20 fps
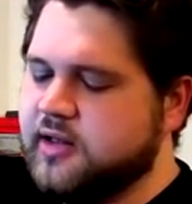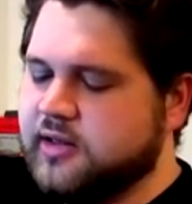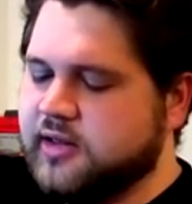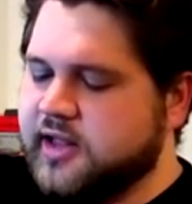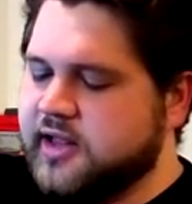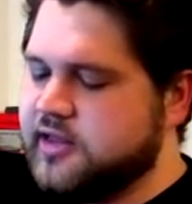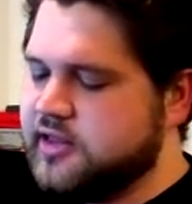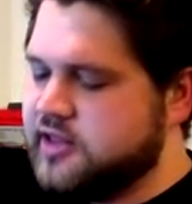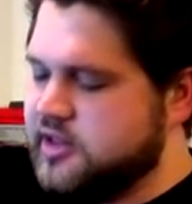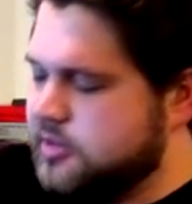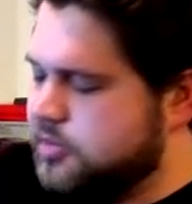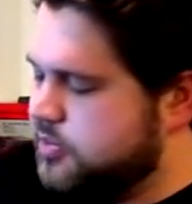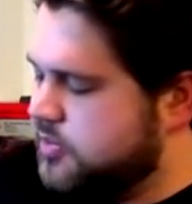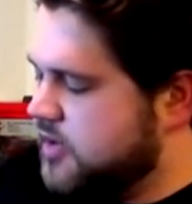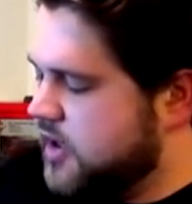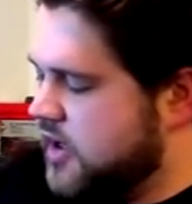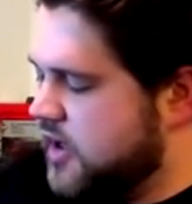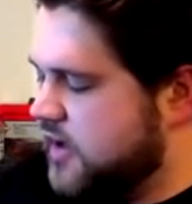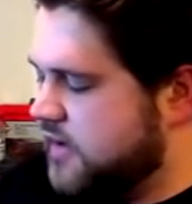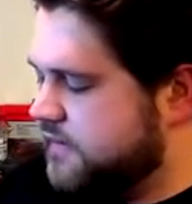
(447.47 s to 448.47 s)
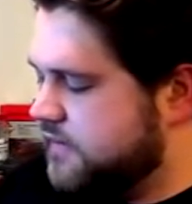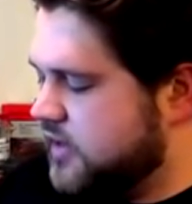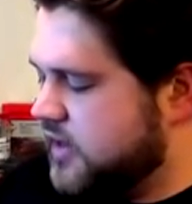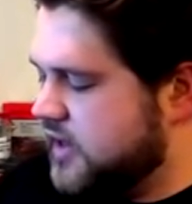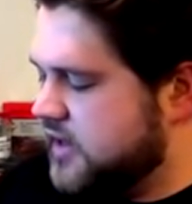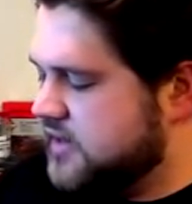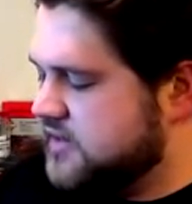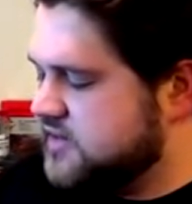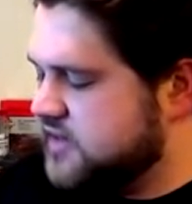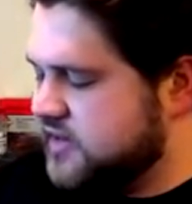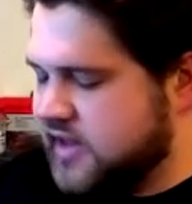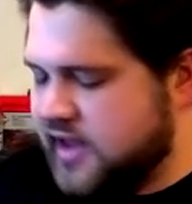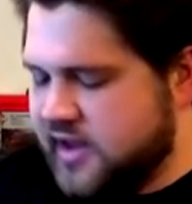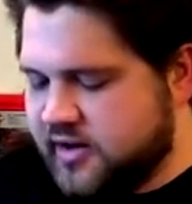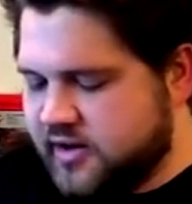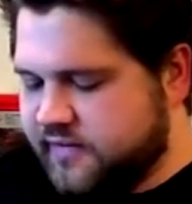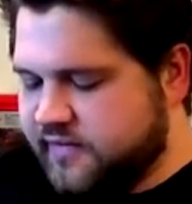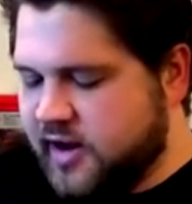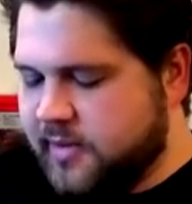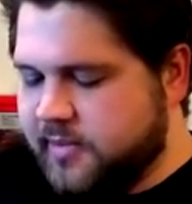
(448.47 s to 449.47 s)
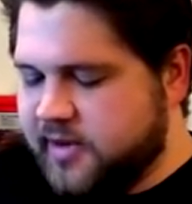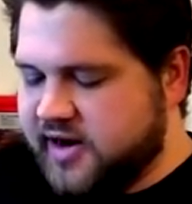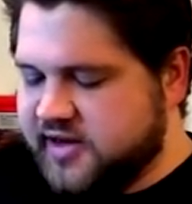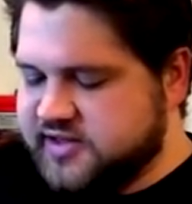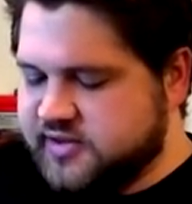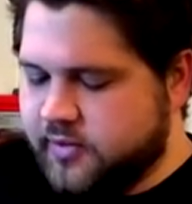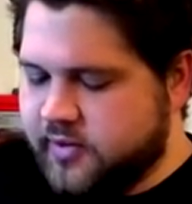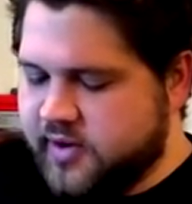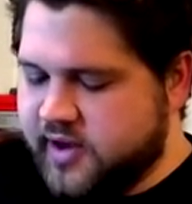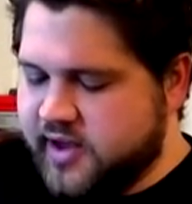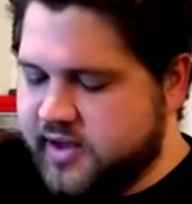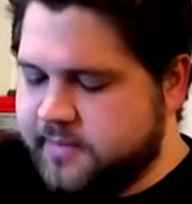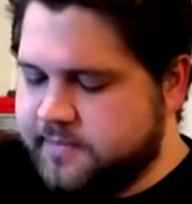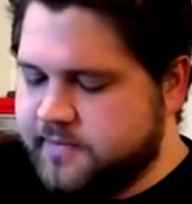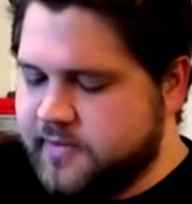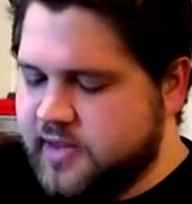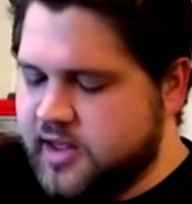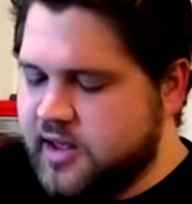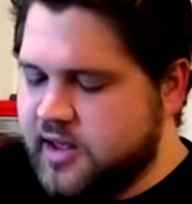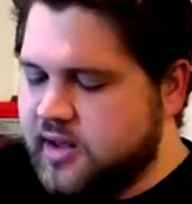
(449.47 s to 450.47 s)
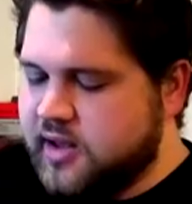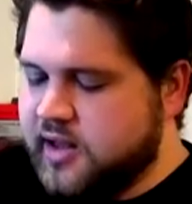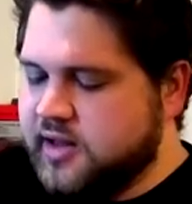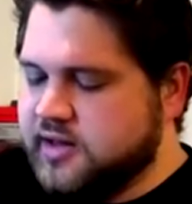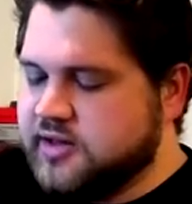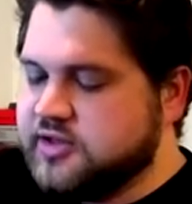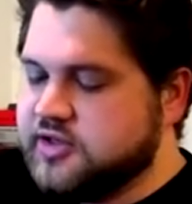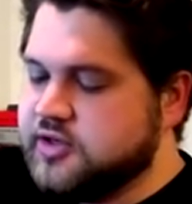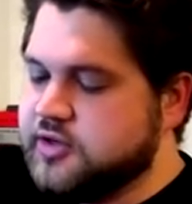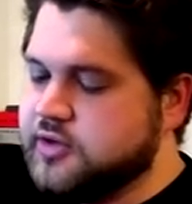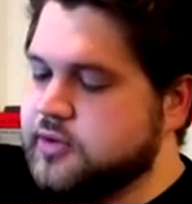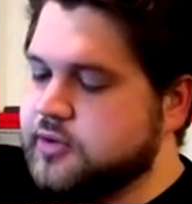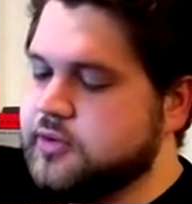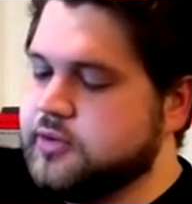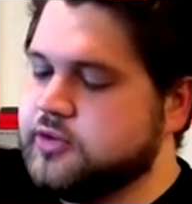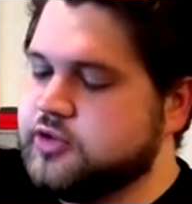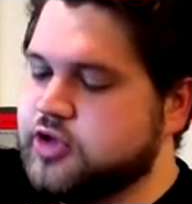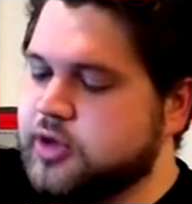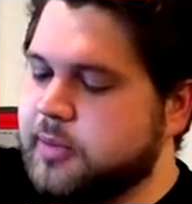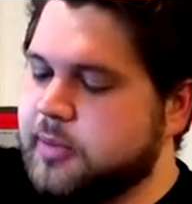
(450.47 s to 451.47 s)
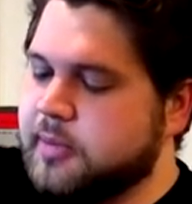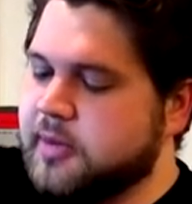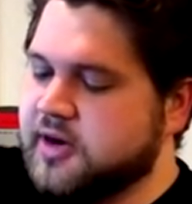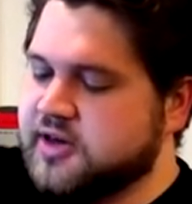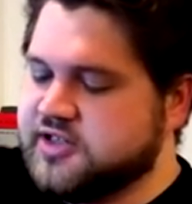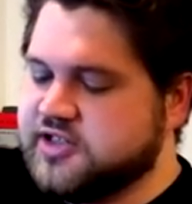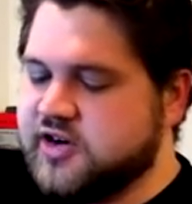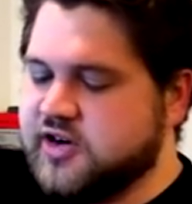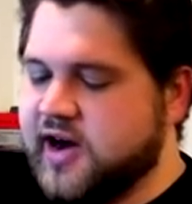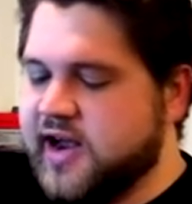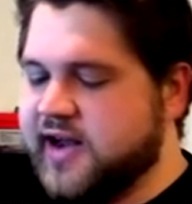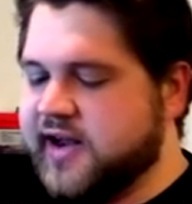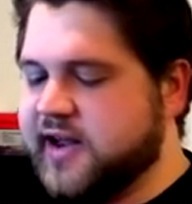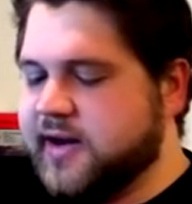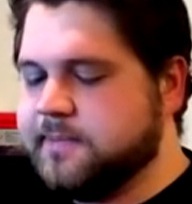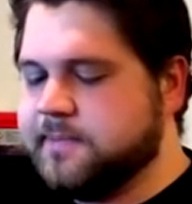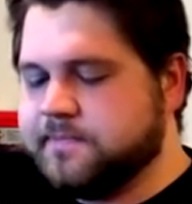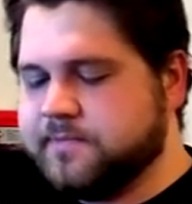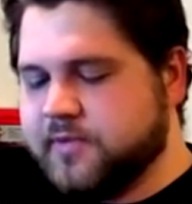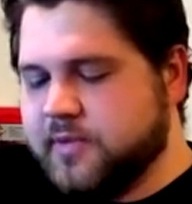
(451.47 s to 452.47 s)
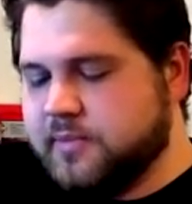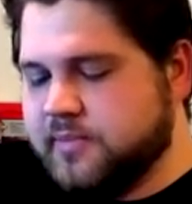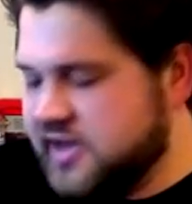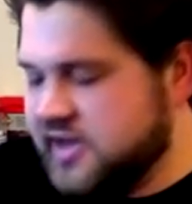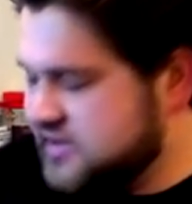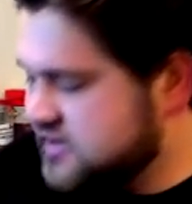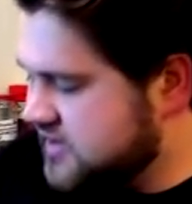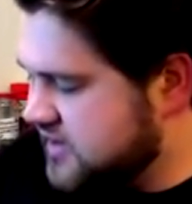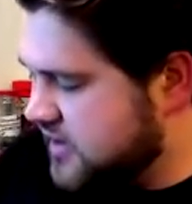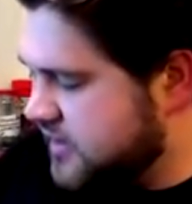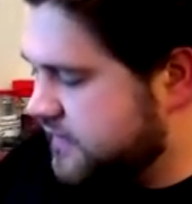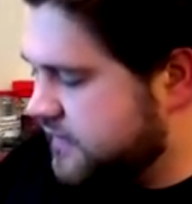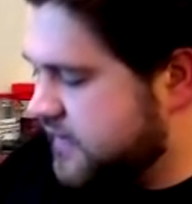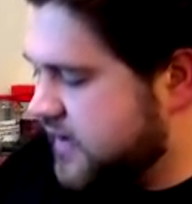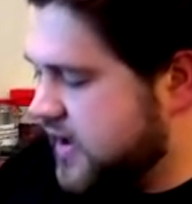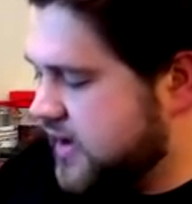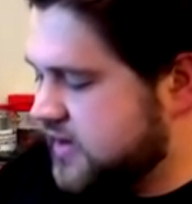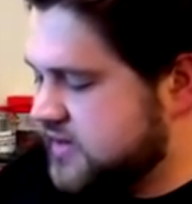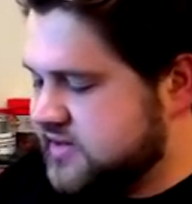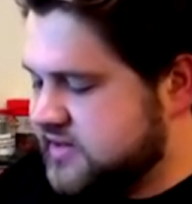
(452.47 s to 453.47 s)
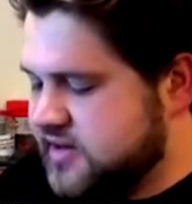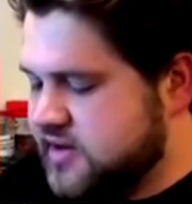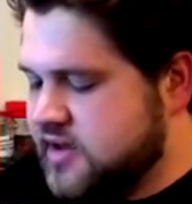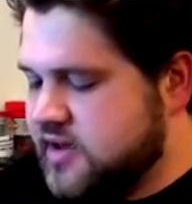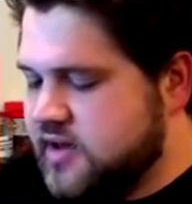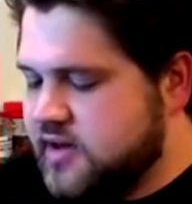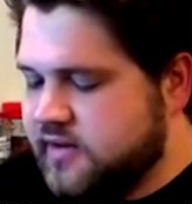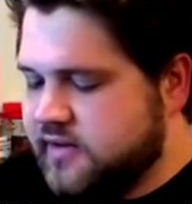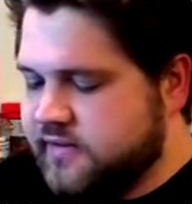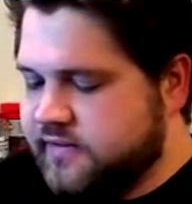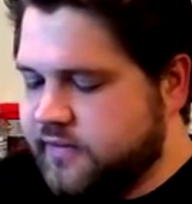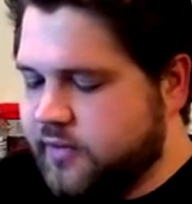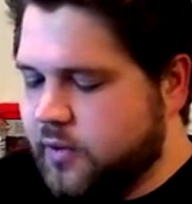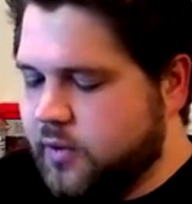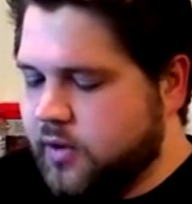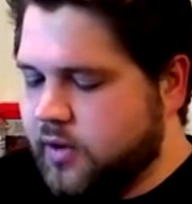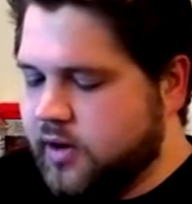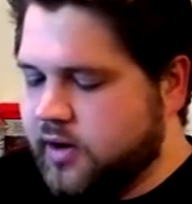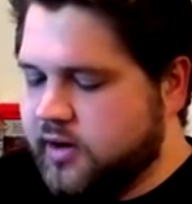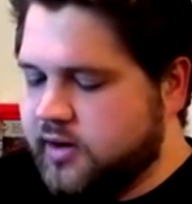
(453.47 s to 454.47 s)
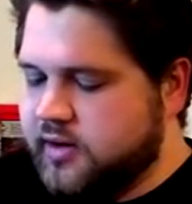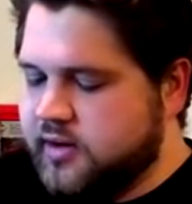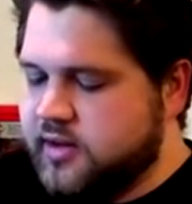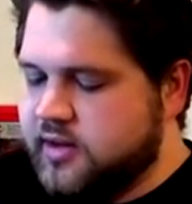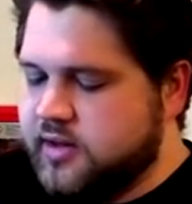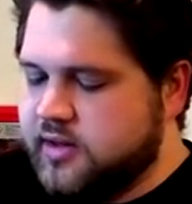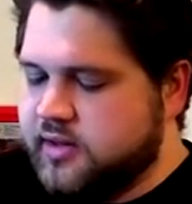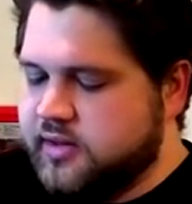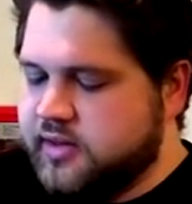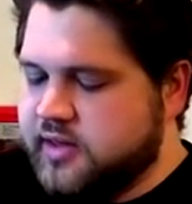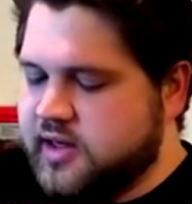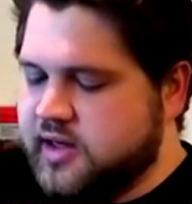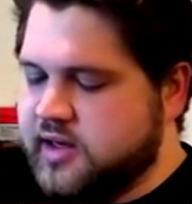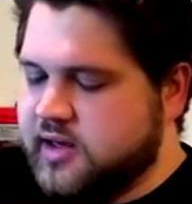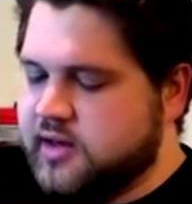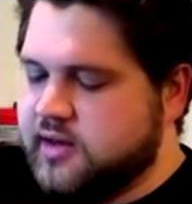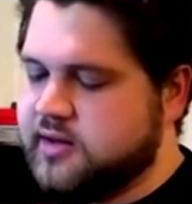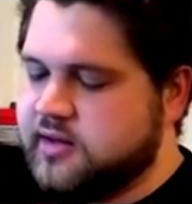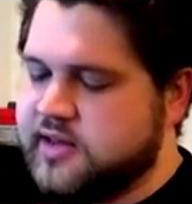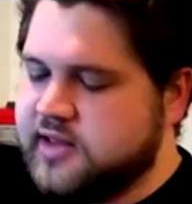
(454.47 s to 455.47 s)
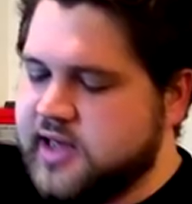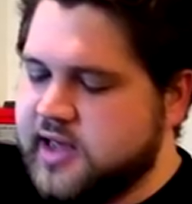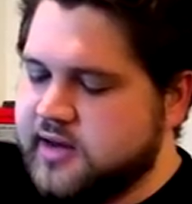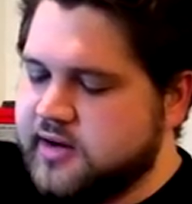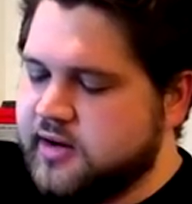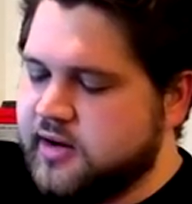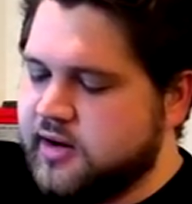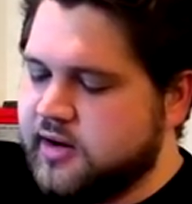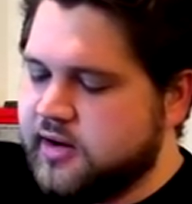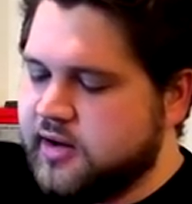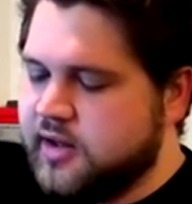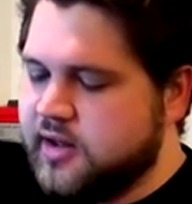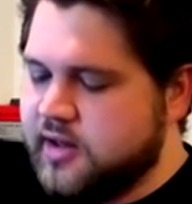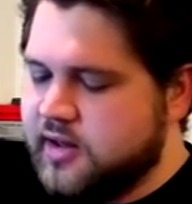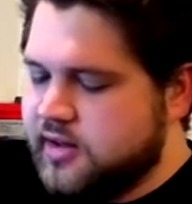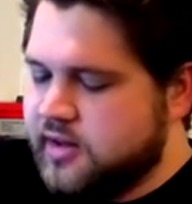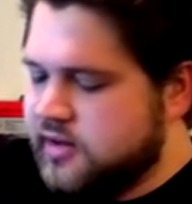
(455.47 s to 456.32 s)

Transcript: link the Phalanx and the Halqifibrax away into Triple Burst Dragon, Pisty effect for the Gadearg,